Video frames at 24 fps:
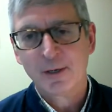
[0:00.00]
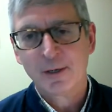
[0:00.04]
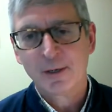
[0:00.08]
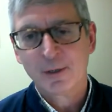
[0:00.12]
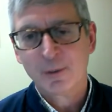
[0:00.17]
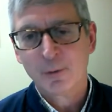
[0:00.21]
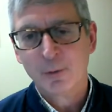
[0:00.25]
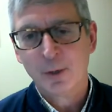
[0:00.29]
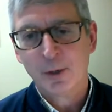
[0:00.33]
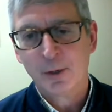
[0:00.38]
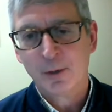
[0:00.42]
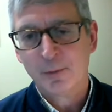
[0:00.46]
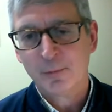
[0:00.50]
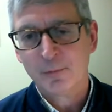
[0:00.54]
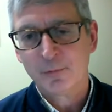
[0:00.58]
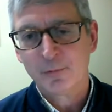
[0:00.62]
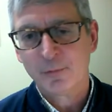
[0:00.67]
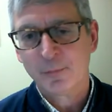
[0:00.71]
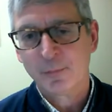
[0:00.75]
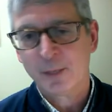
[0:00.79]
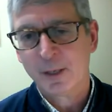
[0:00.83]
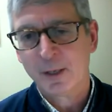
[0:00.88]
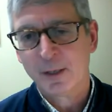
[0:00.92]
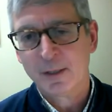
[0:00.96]
qualms
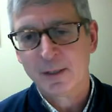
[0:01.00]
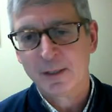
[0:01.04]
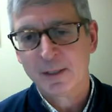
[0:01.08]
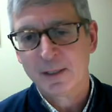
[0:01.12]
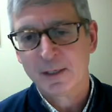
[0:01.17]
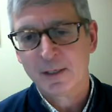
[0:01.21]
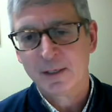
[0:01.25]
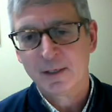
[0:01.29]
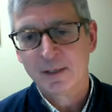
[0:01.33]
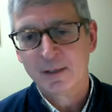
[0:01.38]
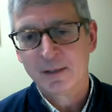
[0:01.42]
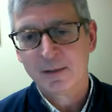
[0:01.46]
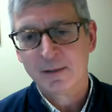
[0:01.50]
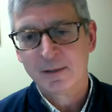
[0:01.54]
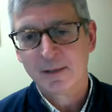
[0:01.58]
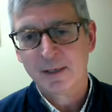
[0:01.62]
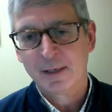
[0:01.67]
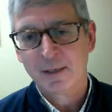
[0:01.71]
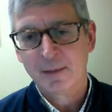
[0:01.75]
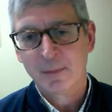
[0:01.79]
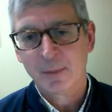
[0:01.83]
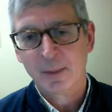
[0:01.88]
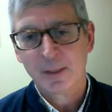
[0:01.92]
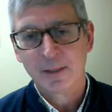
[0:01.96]
about any
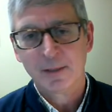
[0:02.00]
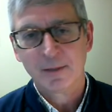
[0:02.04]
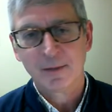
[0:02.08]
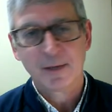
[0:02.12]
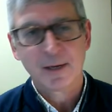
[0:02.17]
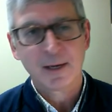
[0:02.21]
anybody that